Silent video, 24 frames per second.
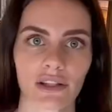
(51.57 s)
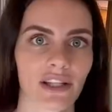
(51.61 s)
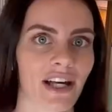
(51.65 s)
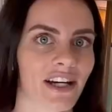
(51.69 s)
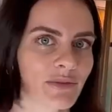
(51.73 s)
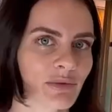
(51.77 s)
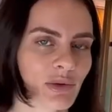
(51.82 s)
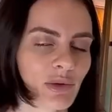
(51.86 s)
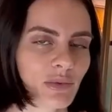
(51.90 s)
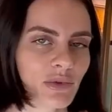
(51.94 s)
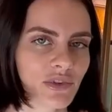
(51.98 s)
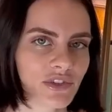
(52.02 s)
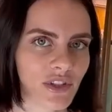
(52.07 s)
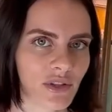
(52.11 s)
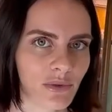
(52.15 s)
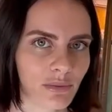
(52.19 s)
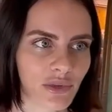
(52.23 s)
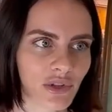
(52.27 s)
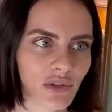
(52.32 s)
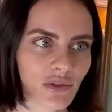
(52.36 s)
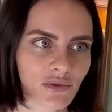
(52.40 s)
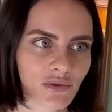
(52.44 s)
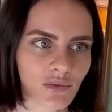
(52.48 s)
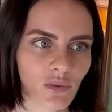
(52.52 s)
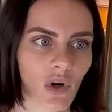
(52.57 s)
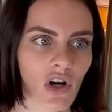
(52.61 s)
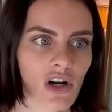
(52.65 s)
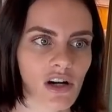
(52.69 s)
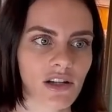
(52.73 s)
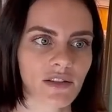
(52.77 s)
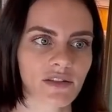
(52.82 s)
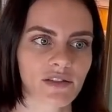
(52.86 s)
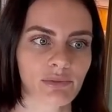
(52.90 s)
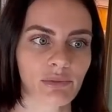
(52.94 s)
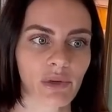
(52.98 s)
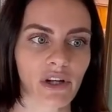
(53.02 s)
a lot of people don't build
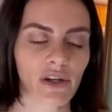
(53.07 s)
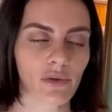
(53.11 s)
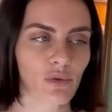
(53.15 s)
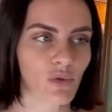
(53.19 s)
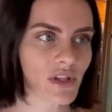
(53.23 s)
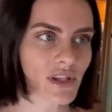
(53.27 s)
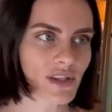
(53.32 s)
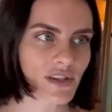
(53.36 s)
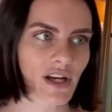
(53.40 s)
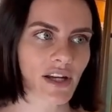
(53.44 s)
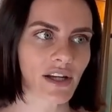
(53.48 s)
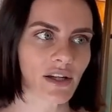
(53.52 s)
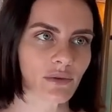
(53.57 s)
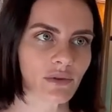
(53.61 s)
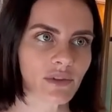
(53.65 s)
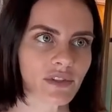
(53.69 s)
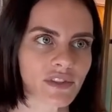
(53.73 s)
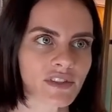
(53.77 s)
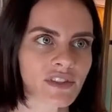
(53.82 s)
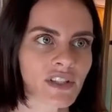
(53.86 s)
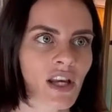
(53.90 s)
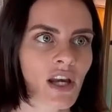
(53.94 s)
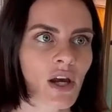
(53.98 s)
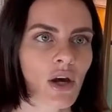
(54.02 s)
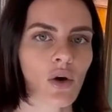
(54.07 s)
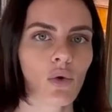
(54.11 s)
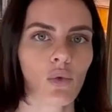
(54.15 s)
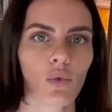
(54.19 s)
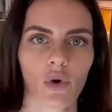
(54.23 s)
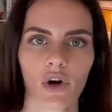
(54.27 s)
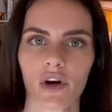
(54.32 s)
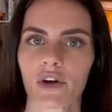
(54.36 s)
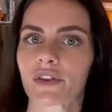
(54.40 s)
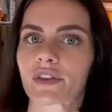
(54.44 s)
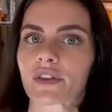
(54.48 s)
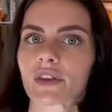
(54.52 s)
walls, but we thought it was
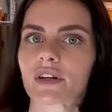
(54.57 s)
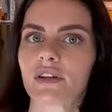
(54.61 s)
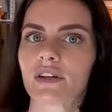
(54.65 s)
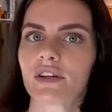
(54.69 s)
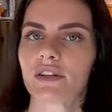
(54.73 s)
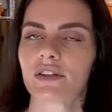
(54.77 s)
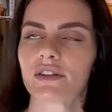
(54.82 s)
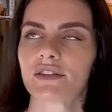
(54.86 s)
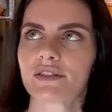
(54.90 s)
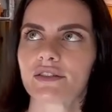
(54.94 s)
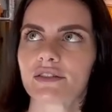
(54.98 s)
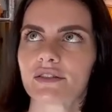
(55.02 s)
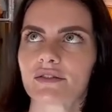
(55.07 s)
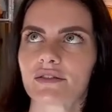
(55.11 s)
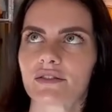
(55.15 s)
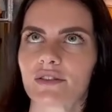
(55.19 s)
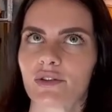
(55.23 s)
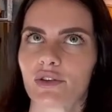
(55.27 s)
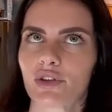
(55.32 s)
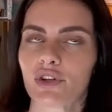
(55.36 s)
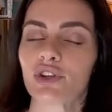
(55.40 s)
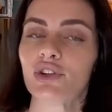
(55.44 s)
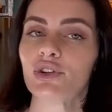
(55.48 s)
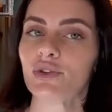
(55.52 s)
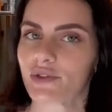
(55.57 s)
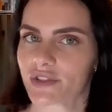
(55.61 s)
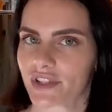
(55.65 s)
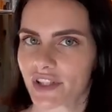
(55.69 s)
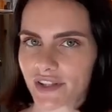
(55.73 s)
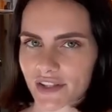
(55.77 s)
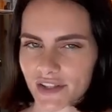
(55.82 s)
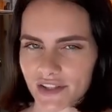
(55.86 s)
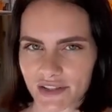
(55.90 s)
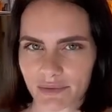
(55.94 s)
worth using the